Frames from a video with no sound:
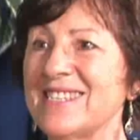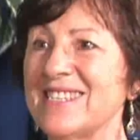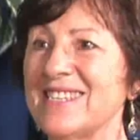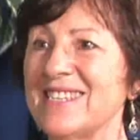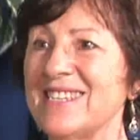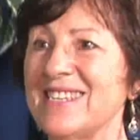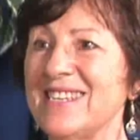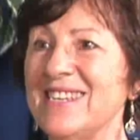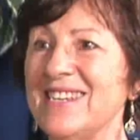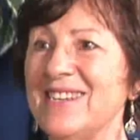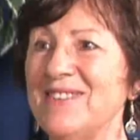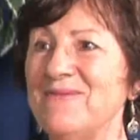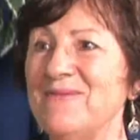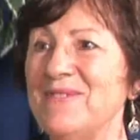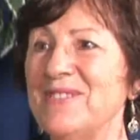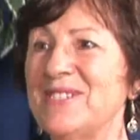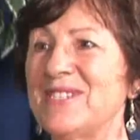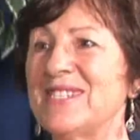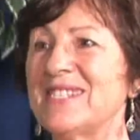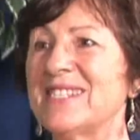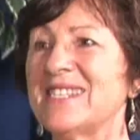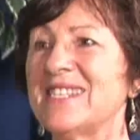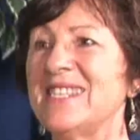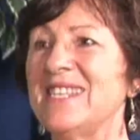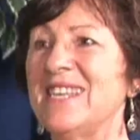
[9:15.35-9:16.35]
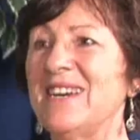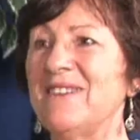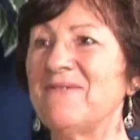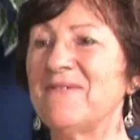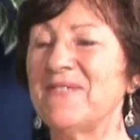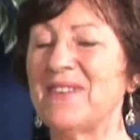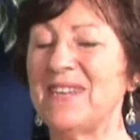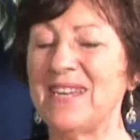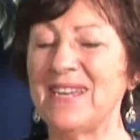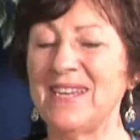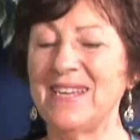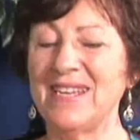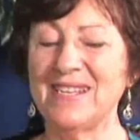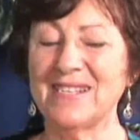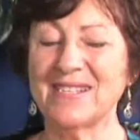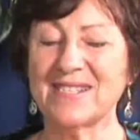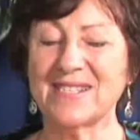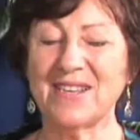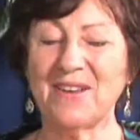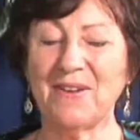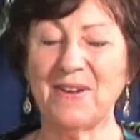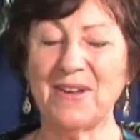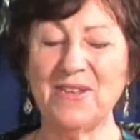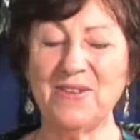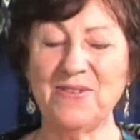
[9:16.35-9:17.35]
Really? Which is lovely.
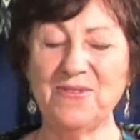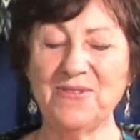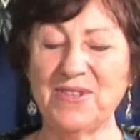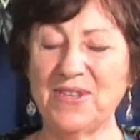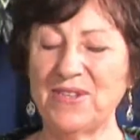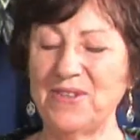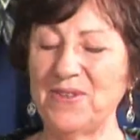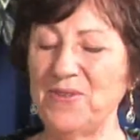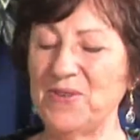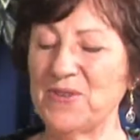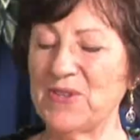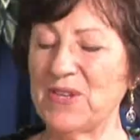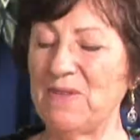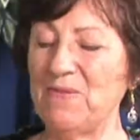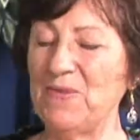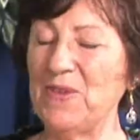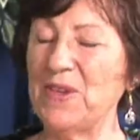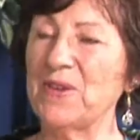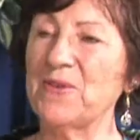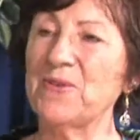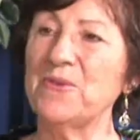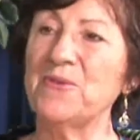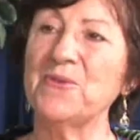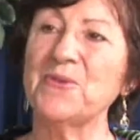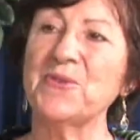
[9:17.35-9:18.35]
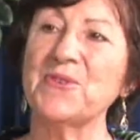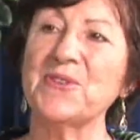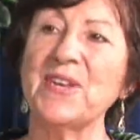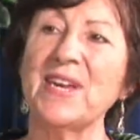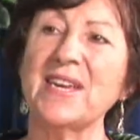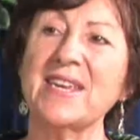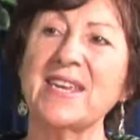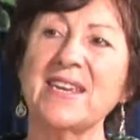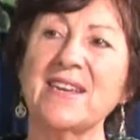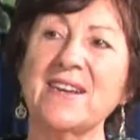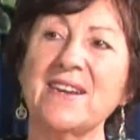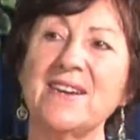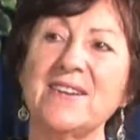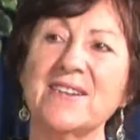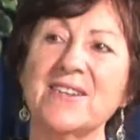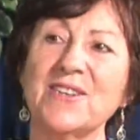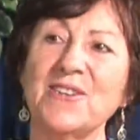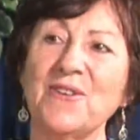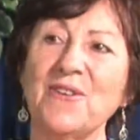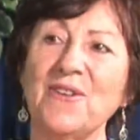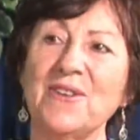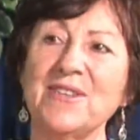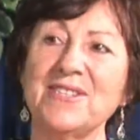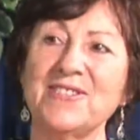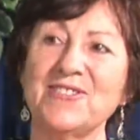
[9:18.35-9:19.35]
So I used to do something called psychic
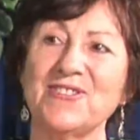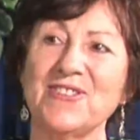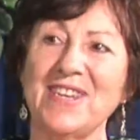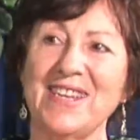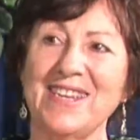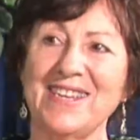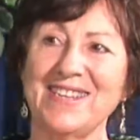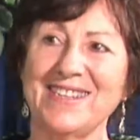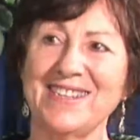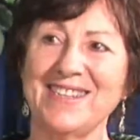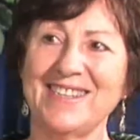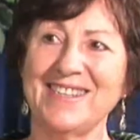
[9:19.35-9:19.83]
archaeology.